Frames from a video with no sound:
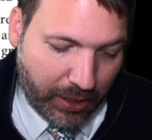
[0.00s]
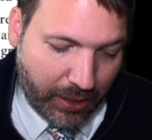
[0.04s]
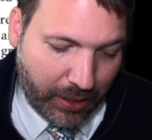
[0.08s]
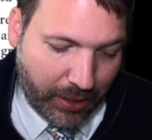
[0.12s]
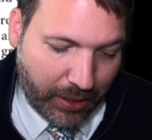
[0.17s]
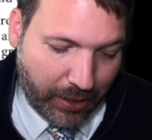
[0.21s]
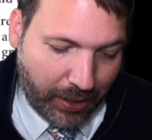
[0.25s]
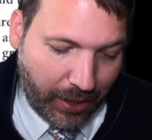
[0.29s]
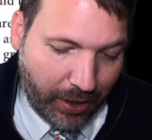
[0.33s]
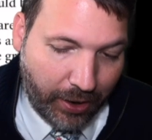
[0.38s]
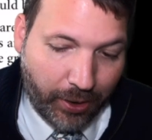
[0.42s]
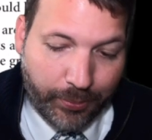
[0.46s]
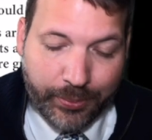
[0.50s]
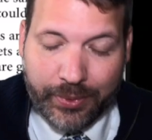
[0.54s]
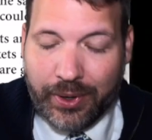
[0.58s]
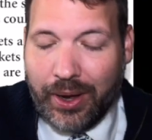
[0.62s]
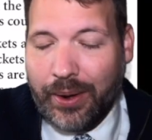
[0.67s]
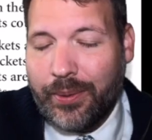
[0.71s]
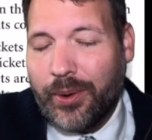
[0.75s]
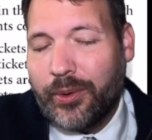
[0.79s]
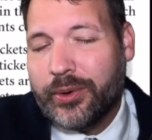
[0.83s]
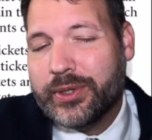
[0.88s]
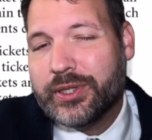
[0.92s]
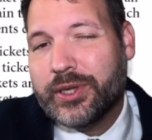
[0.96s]
Uh, I, am
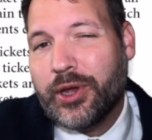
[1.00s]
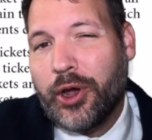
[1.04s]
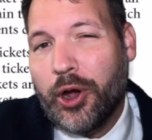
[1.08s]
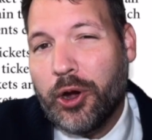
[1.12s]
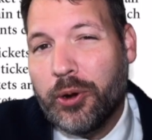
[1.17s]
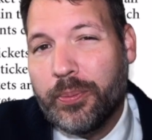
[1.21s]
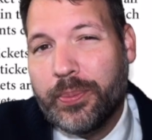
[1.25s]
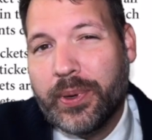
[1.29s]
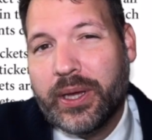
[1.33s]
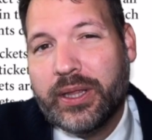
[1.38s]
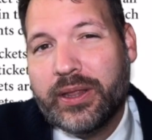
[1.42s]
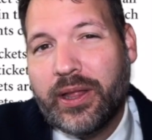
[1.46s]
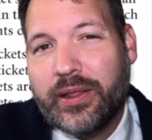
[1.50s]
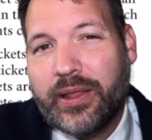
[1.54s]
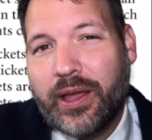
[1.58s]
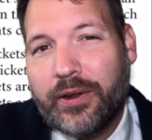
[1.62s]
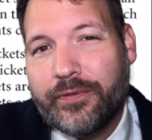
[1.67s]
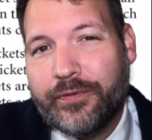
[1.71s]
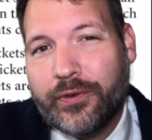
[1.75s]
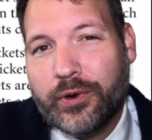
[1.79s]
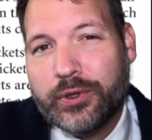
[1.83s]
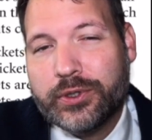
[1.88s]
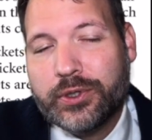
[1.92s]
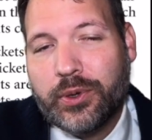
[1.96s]
always hoping that that
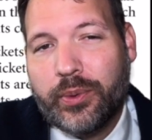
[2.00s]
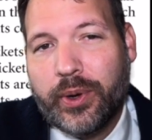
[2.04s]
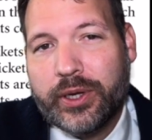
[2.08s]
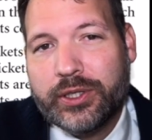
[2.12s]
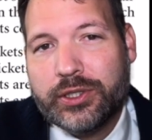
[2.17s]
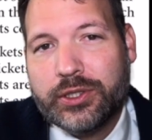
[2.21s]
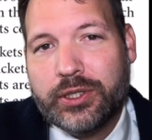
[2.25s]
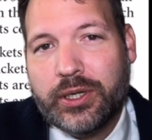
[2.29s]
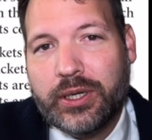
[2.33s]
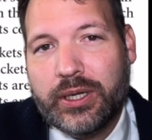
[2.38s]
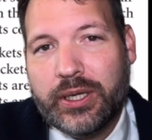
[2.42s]
first question